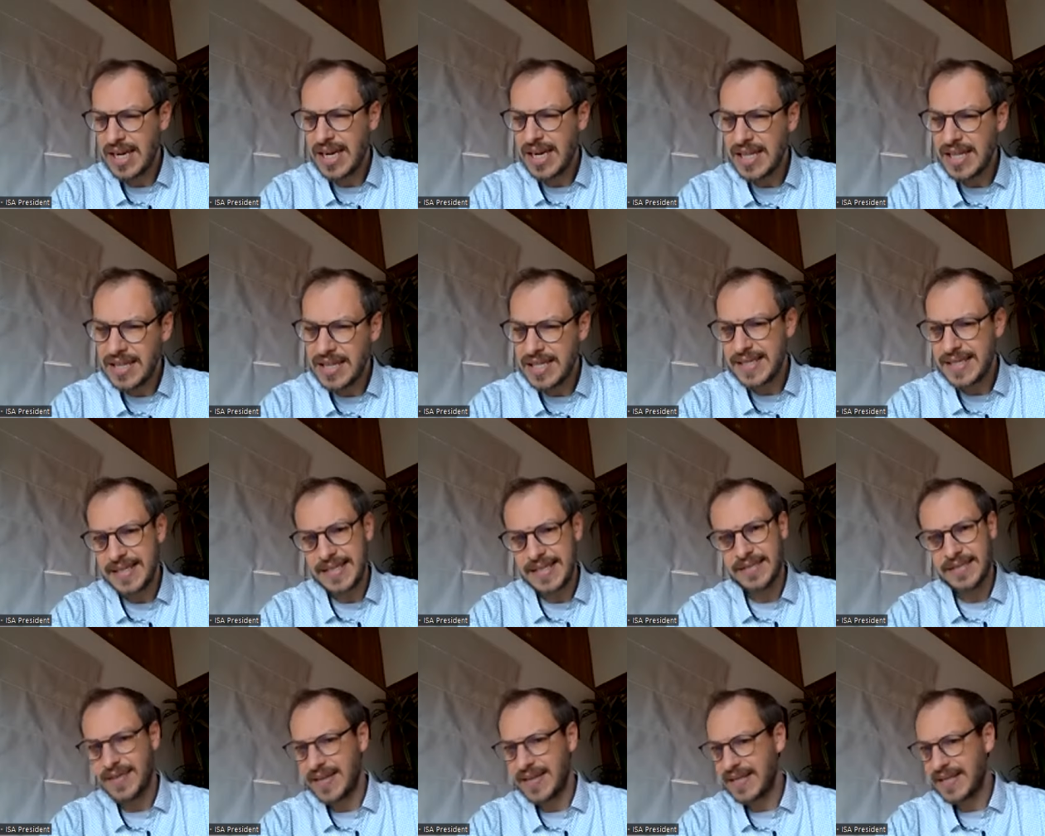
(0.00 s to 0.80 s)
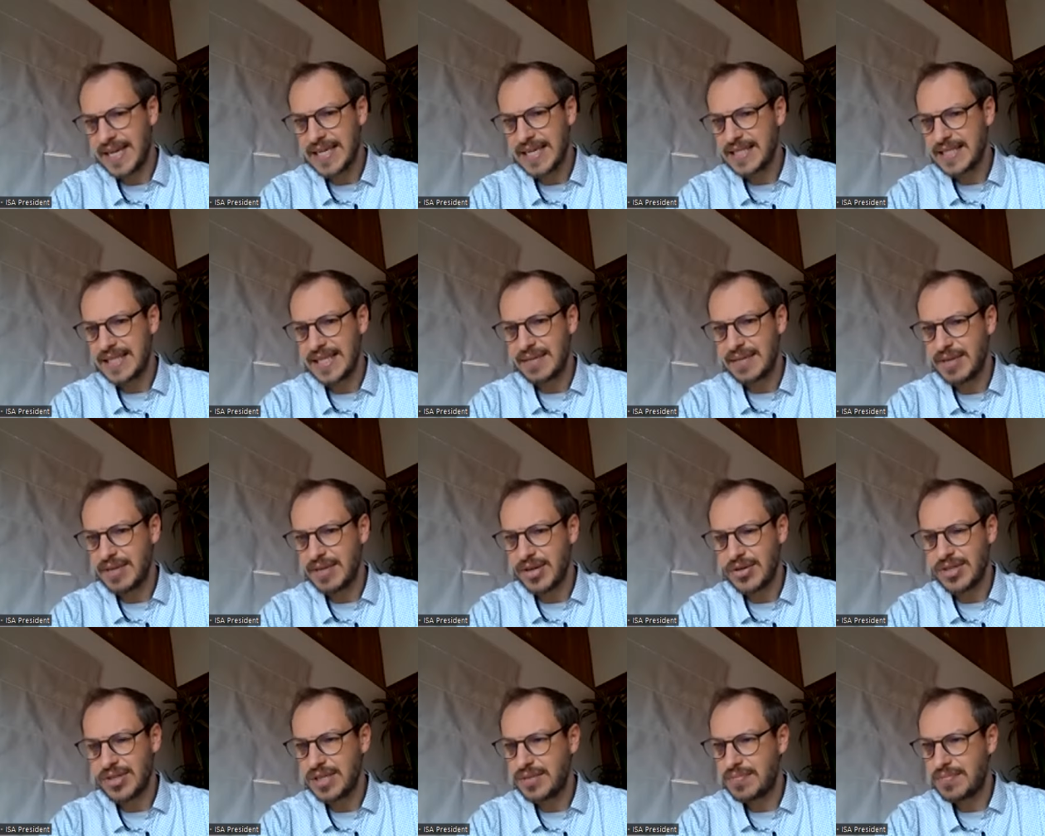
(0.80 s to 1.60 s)
And this is fantastic
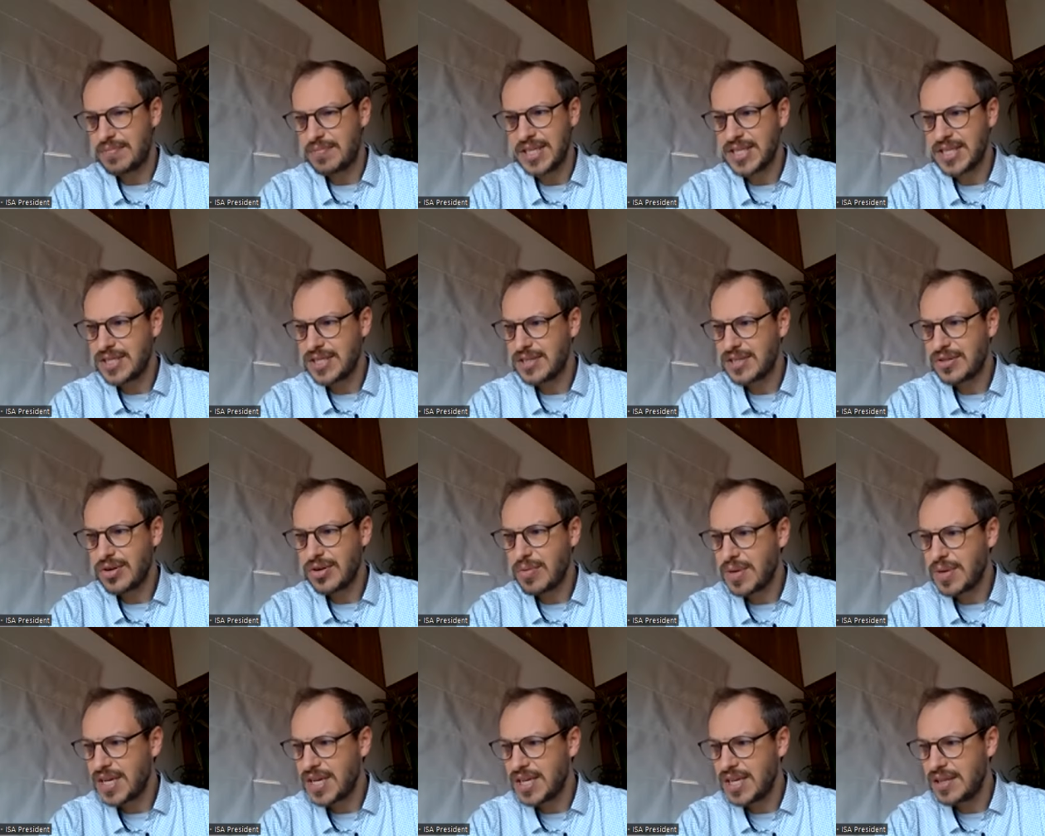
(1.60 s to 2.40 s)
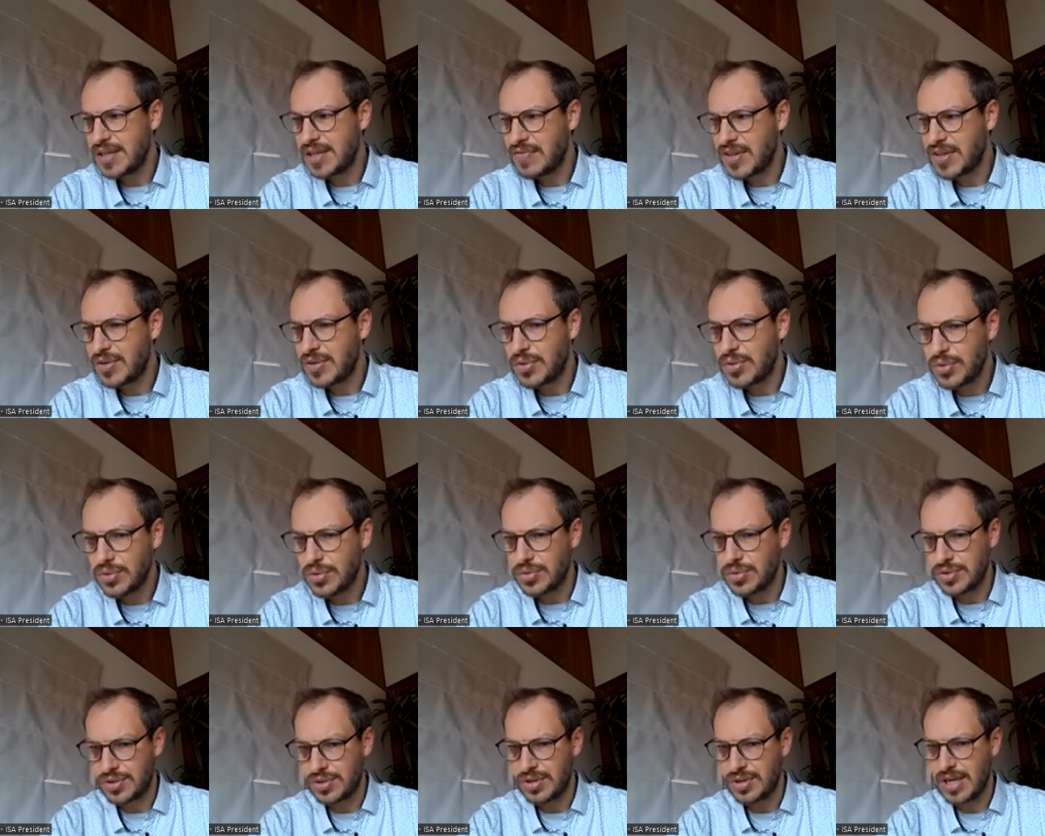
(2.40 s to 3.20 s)
because it brings us so many different
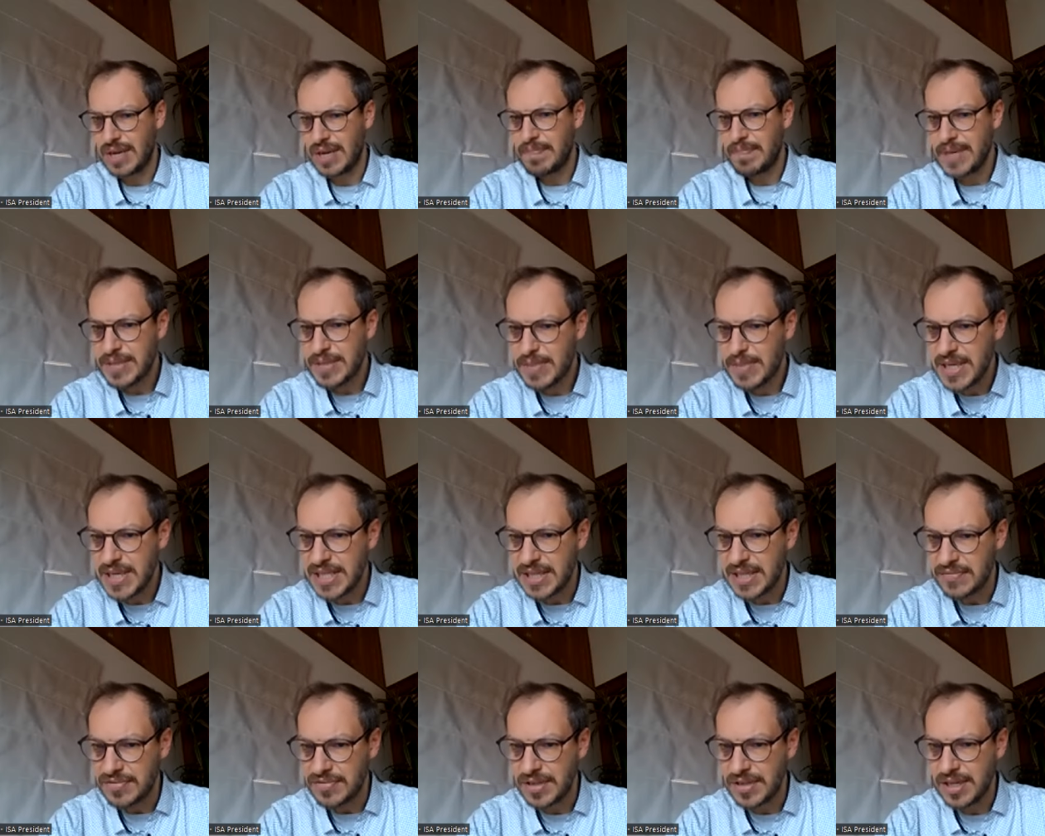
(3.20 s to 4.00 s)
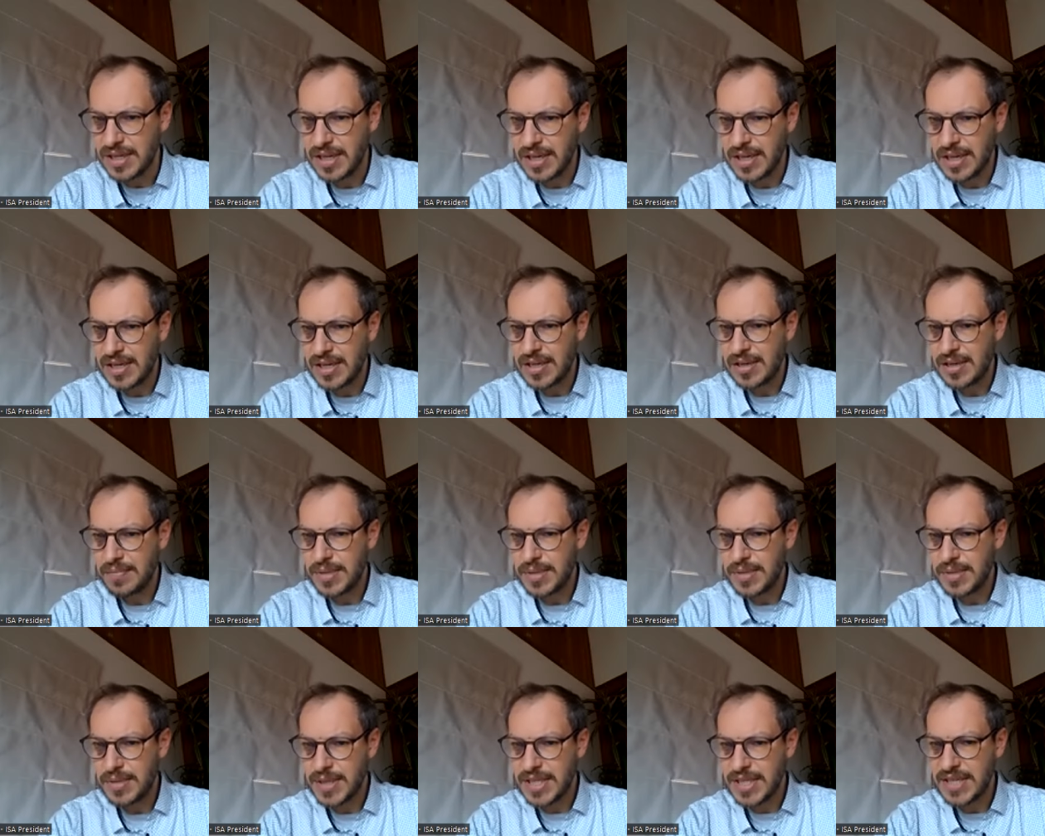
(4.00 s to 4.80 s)
tools and perspective,
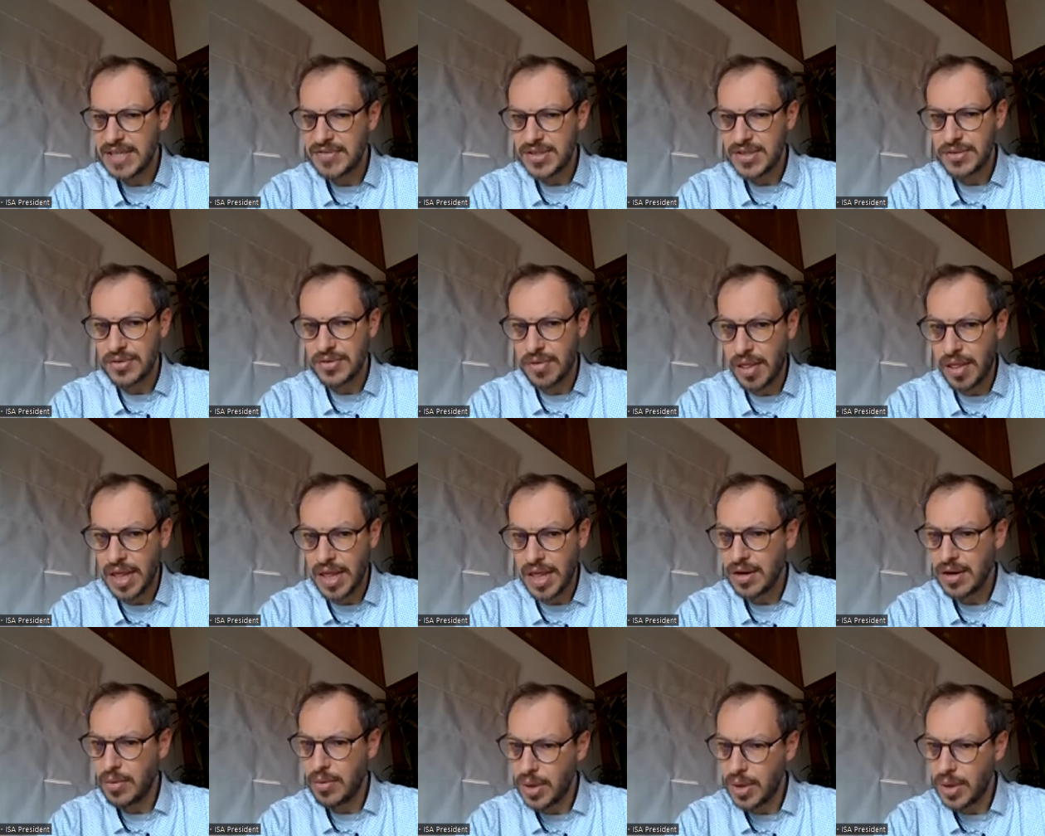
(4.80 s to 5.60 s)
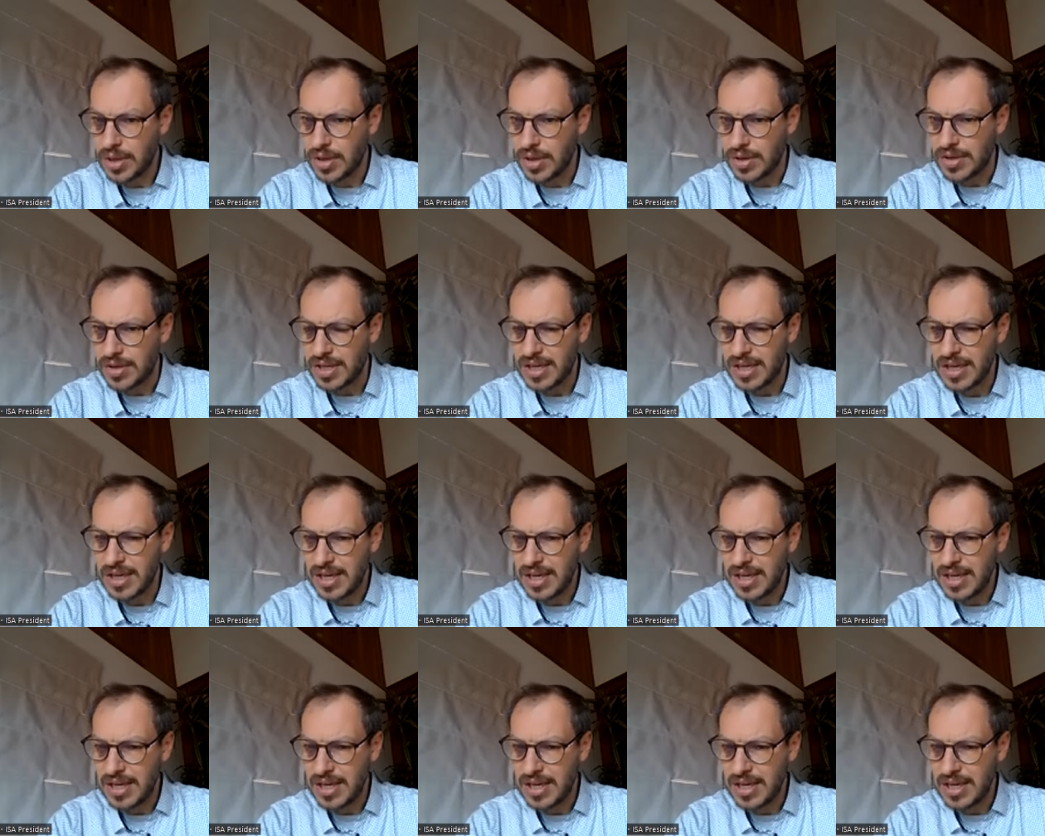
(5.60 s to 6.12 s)
perspectives to think our world.